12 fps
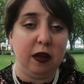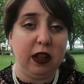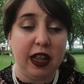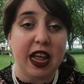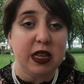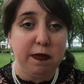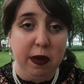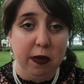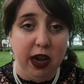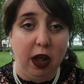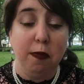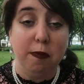let's be
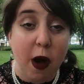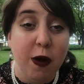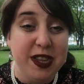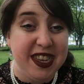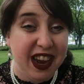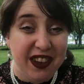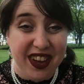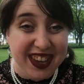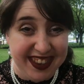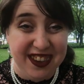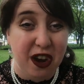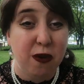real, most of us
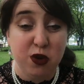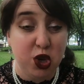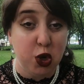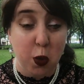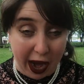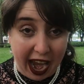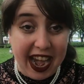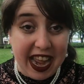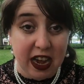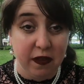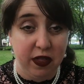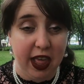don't do
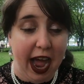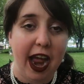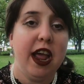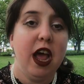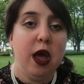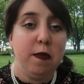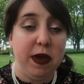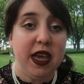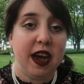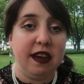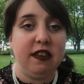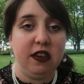any of that
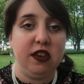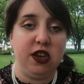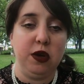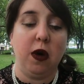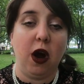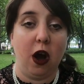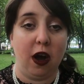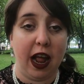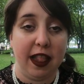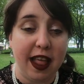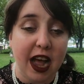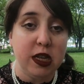because it's too hard,
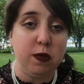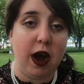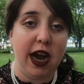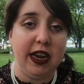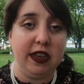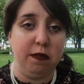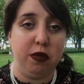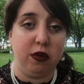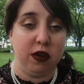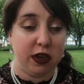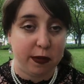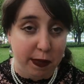and that's why it's
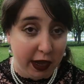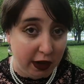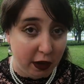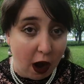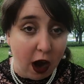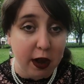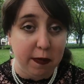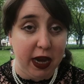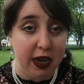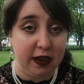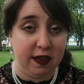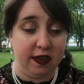important to pick an
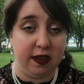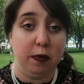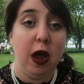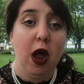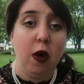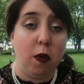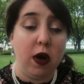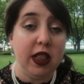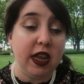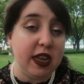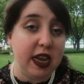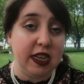automated system, one
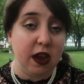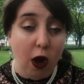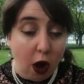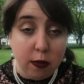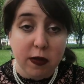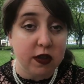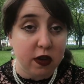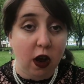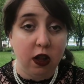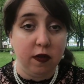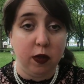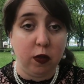that does almost
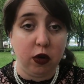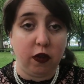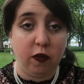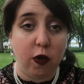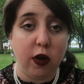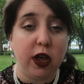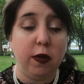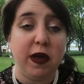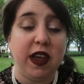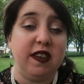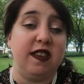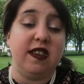all of the work for you,
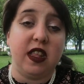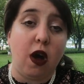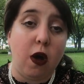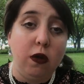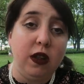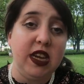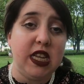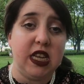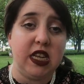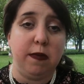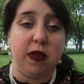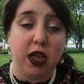because it's the only
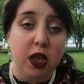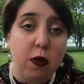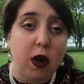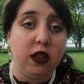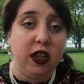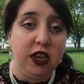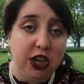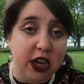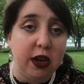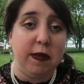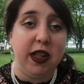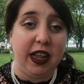system that you are
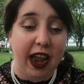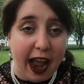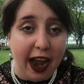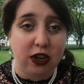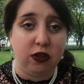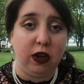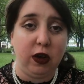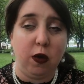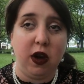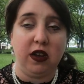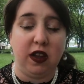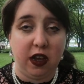legitimately actually
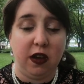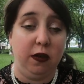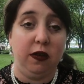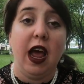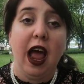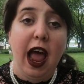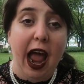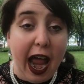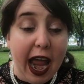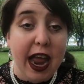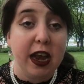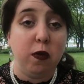going to use
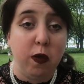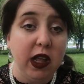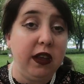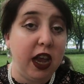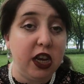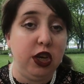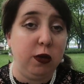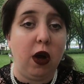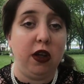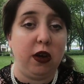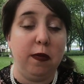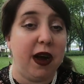and will get you
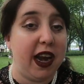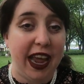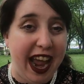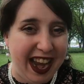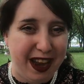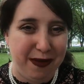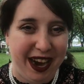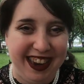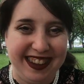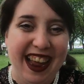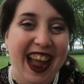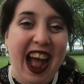all your money
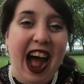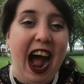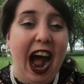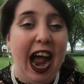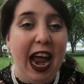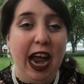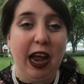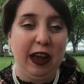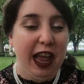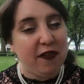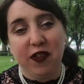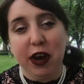anyways. I
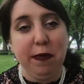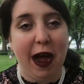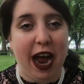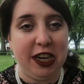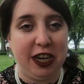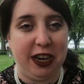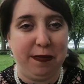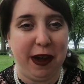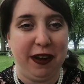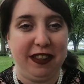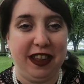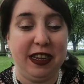get very passionate
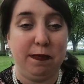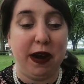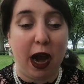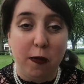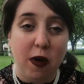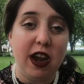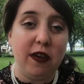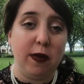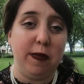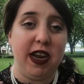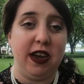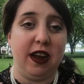about this, but I want
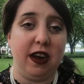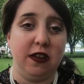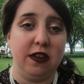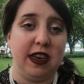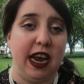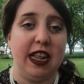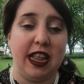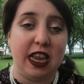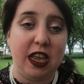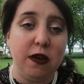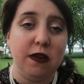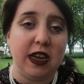everybody to understand that
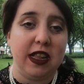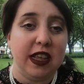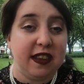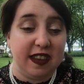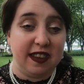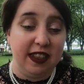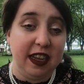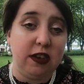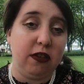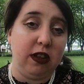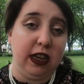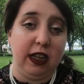using this is
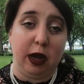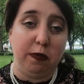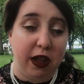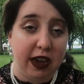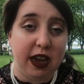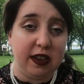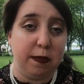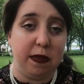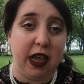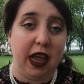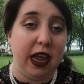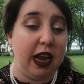literally like plugging
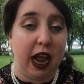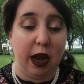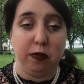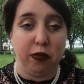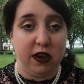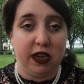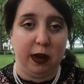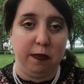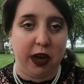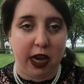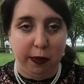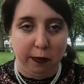something in and printing
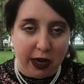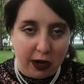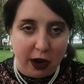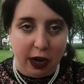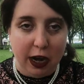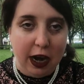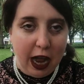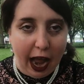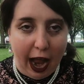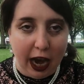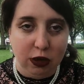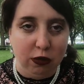money, but not
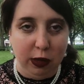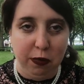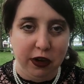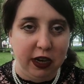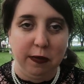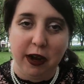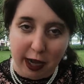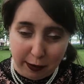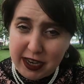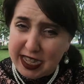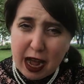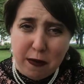actually printing money,
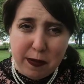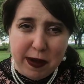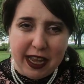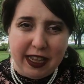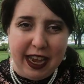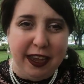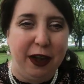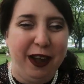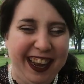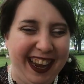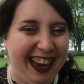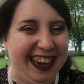because that would be illegal.
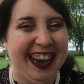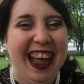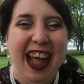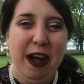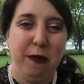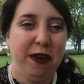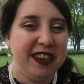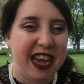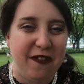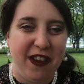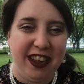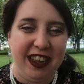We're
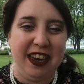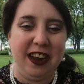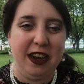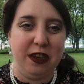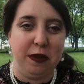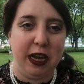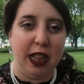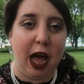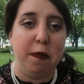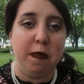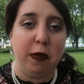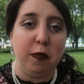definitely not doing
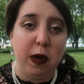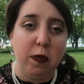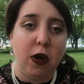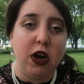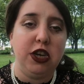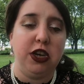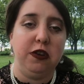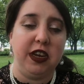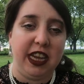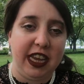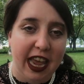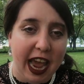that, but we want you to
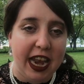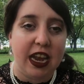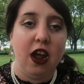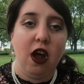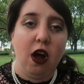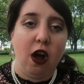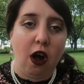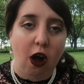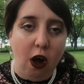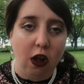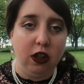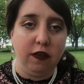get
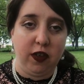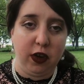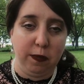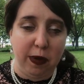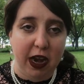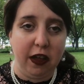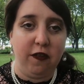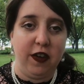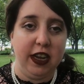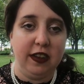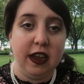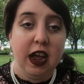all of your
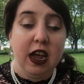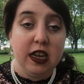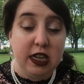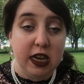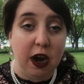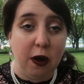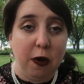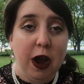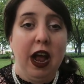benefits. So